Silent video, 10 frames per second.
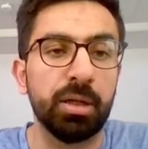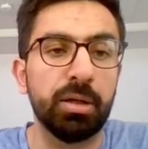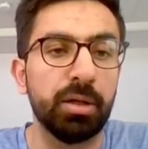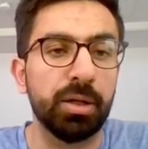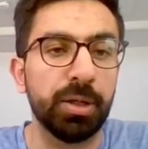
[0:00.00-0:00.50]

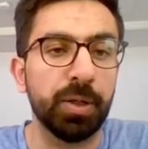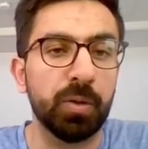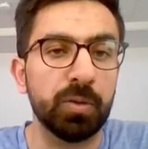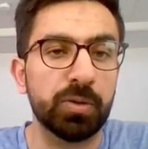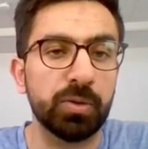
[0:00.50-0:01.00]

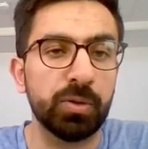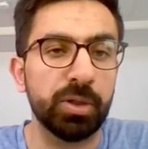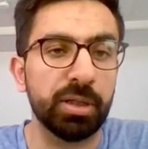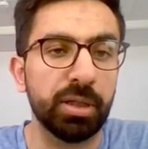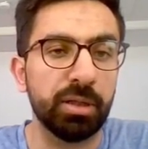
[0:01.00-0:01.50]
Also,
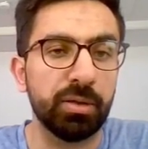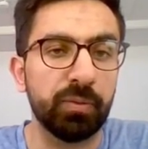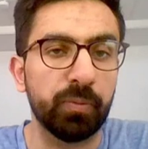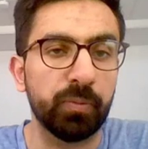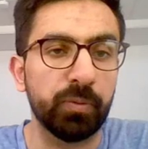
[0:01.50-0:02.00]
you can
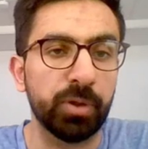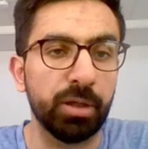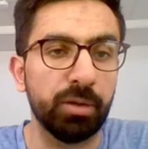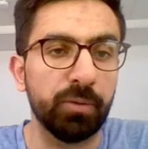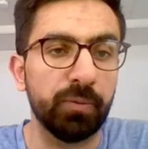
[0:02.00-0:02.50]

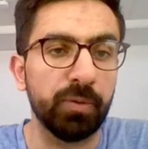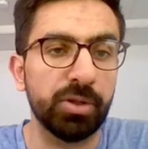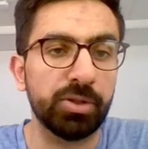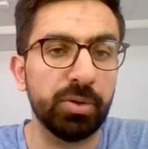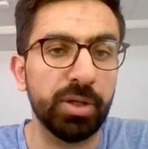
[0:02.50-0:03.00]
go
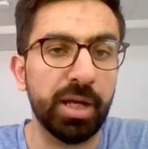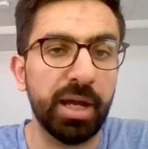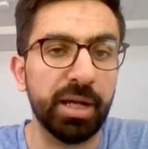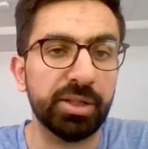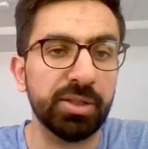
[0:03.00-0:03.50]
first to the
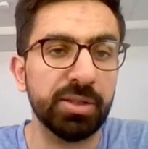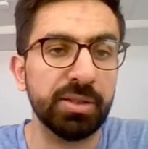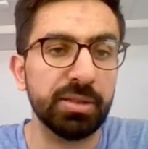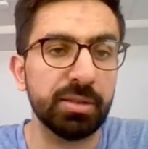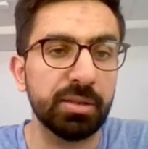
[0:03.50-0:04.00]

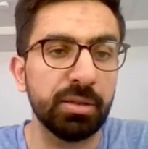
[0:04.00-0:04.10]
actions.